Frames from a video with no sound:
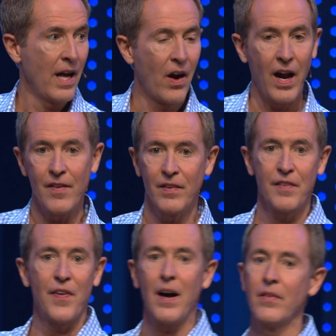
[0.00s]
and our Heavenly
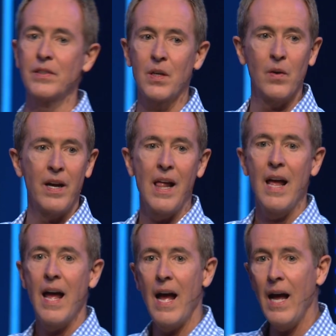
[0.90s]
Father's going,
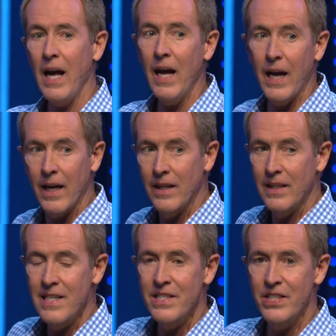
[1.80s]
hey,
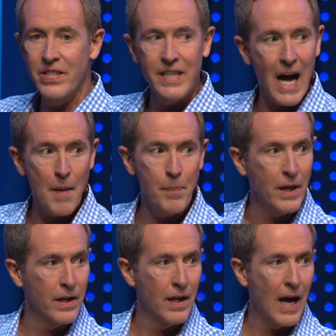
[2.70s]
stop it.